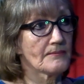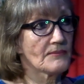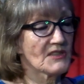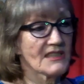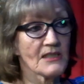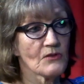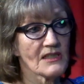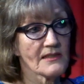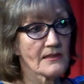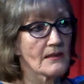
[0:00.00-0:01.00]

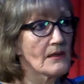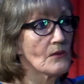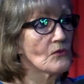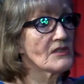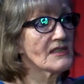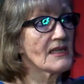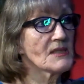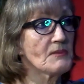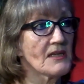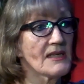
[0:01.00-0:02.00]
series, whereas
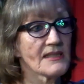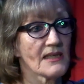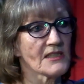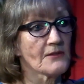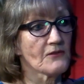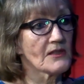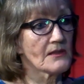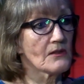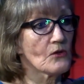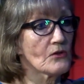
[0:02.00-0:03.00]
SBS actually
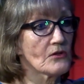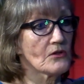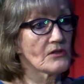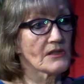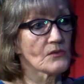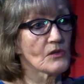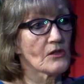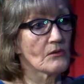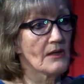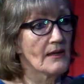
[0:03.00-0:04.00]
funded a lot of those as
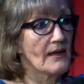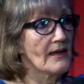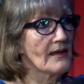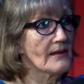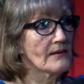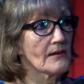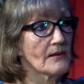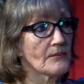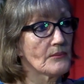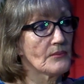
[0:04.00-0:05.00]
well.
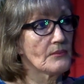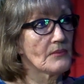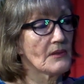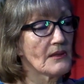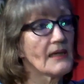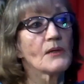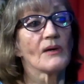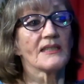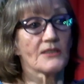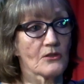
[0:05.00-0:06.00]
And
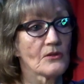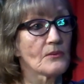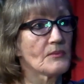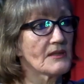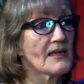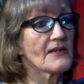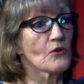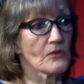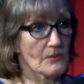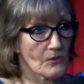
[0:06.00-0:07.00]
anyway, but they
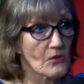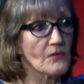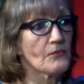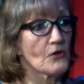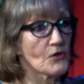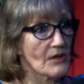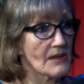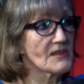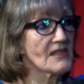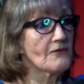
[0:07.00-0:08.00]
got a lot of
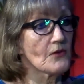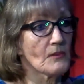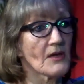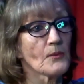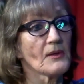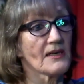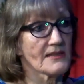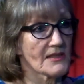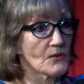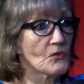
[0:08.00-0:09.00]
programs in from other
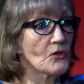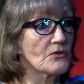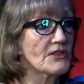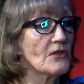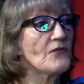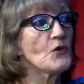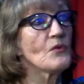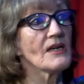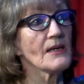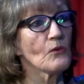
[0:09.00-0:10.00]
parts of the world. So if you
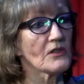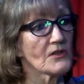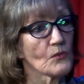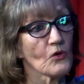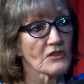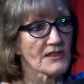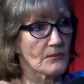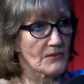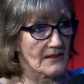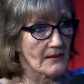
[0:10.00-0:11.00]
really wanted to watch
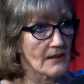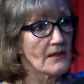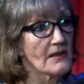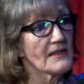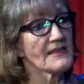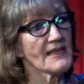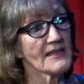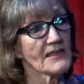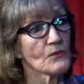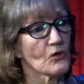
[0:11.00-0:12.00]
something, you
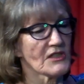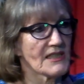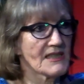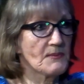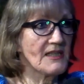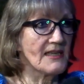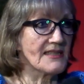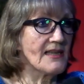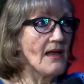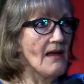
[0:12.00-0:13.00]
tended to watch
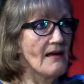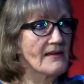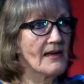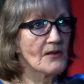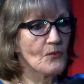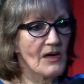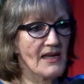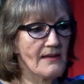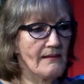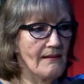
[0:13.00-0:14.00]
SBS. Now, the
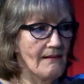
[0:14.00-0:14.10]
way